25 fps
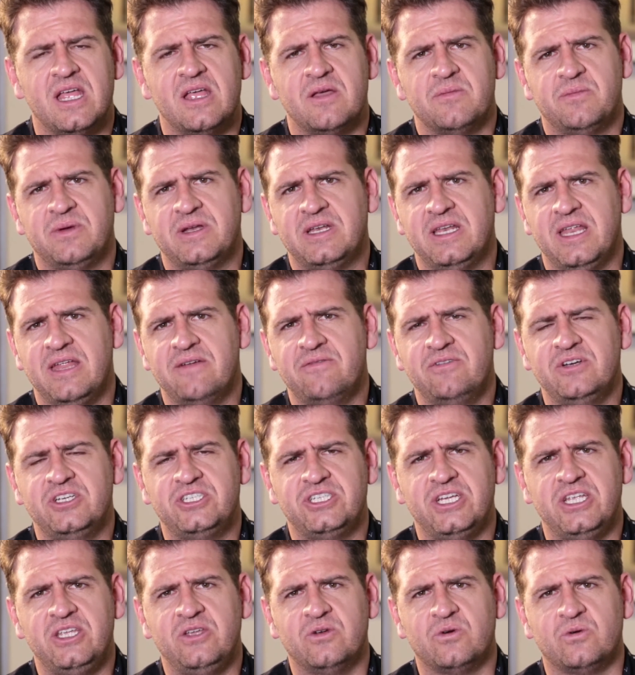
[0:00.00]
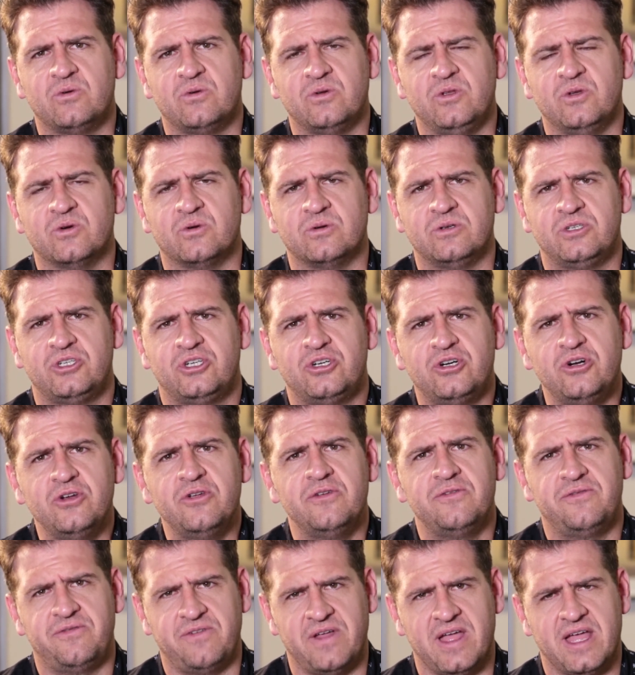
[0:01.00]
But leveraging your true
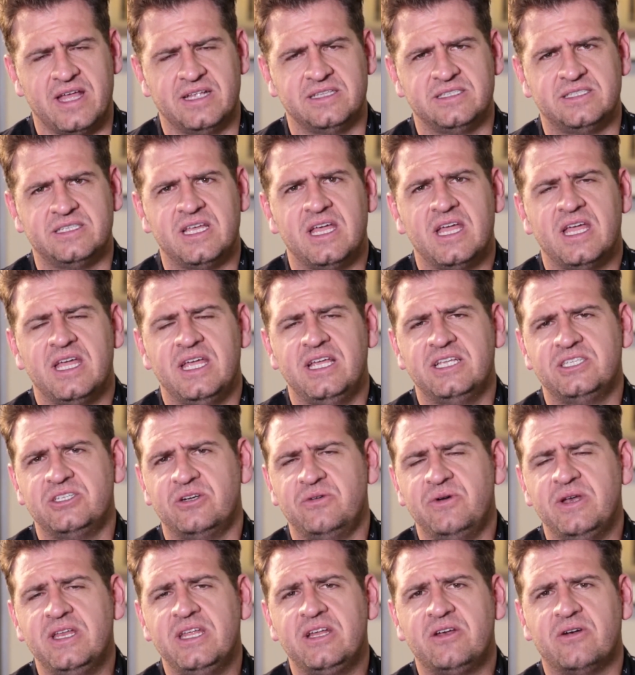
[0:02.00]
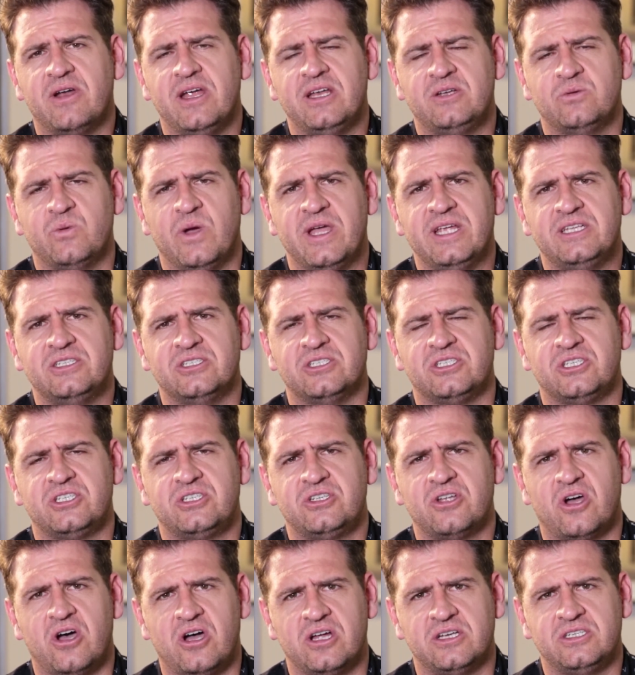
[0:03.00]
fans is a really great way to
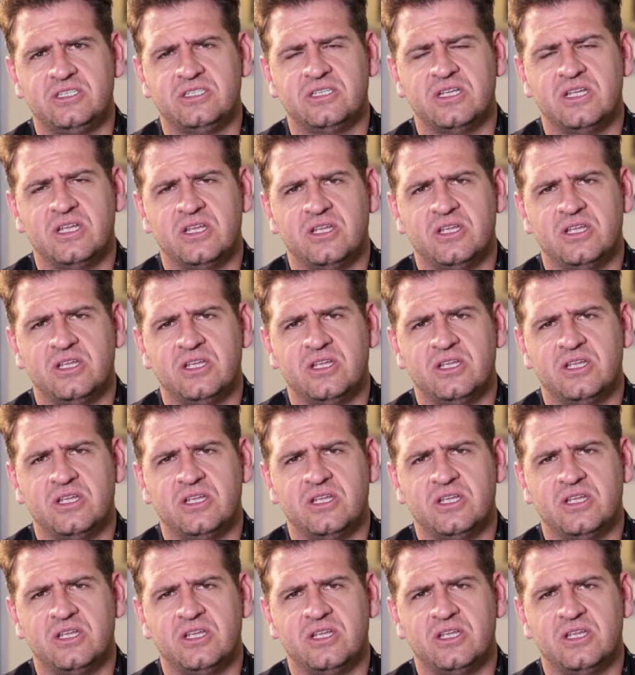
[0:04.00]
start